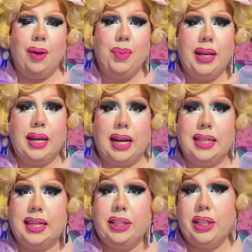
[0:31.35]
because
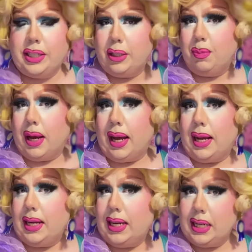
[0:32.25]
I just did
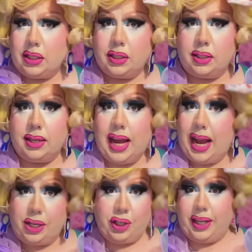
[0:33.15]
my
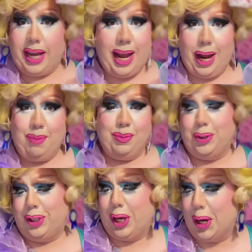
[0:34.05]
Snatch game
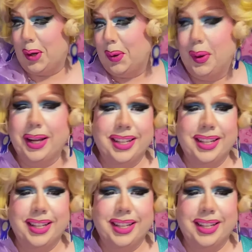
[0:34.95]
show.